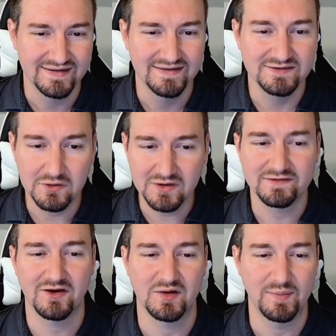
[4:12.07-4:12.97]
So
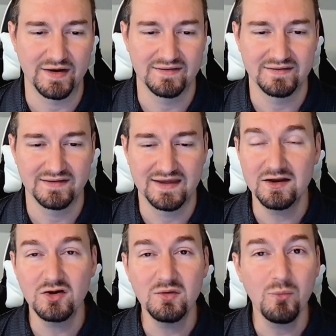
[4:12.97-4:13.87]
let's talk about it.
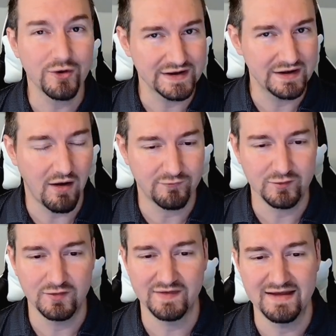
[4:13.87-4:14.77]
Kinder Morgan
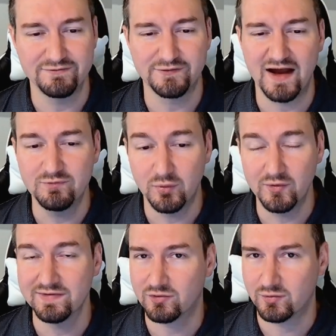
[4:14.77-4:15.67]
offers a
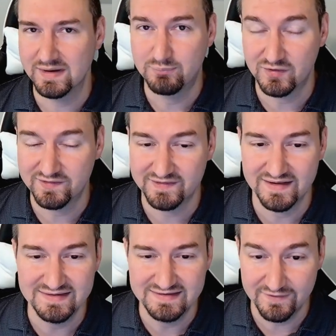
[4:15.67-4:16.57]

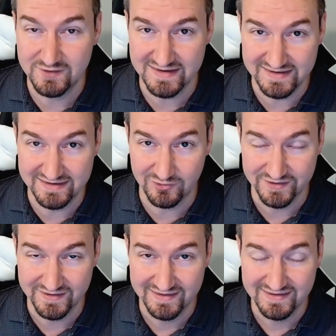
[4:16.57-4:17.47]
5.3% dividend
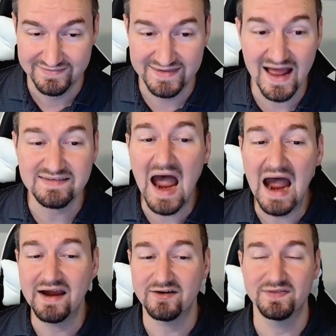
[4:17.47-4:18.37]
yield. That's
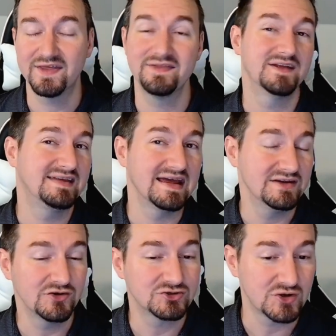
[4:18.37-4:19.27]
higher than the
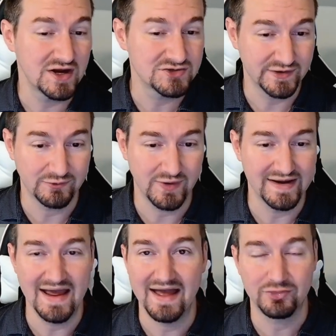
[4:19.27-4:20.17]
10 year Treasury
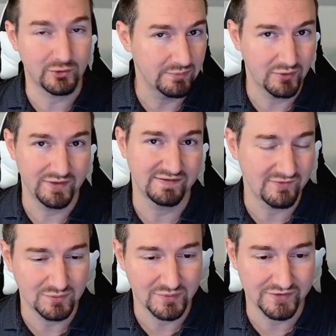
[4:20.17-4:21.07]
rate at
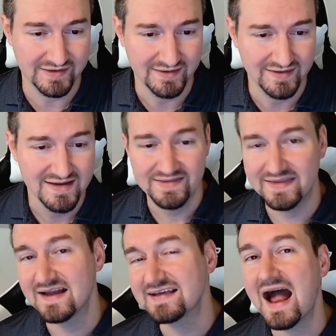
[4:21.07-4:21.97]
3.7%.
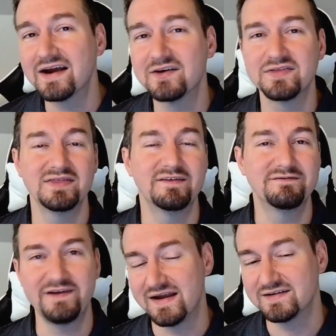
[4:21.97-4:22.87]
That's higher than the
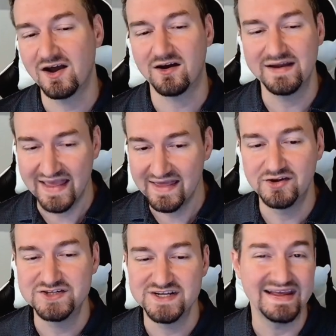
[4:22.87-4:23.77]
Vanguard
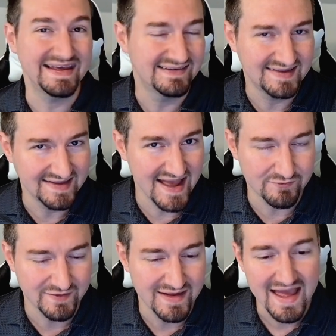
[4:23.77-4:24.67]
Energy
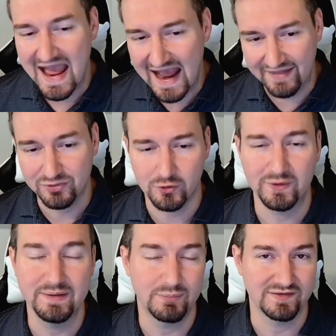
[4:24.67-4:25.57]
ETF at
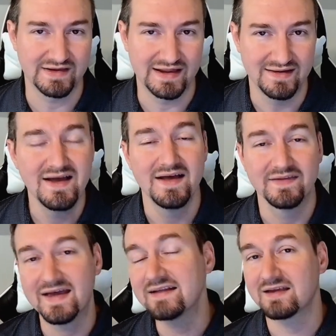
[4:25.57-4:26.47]
3%.
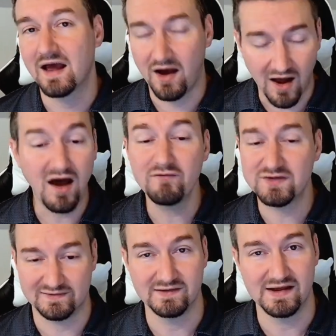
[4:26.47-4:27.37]
That's
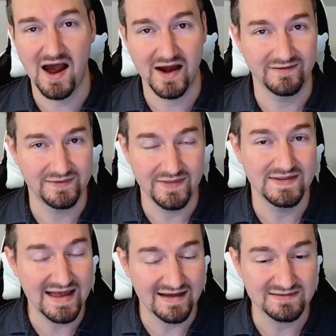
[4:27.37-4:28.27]
obviously higher than
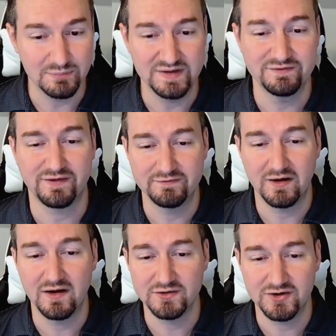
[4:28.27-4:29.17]
the S&P
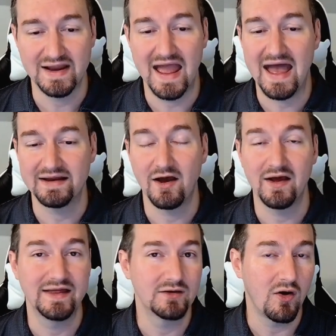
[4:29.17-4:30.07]
500 at
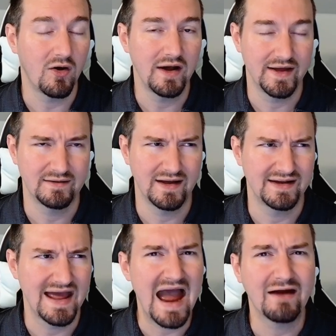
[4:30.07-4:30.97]
an at
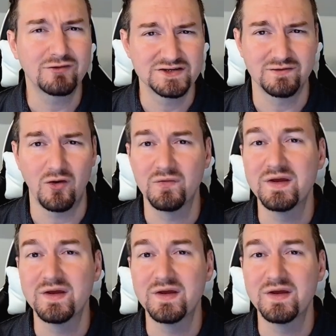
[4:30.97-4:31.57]
an average of only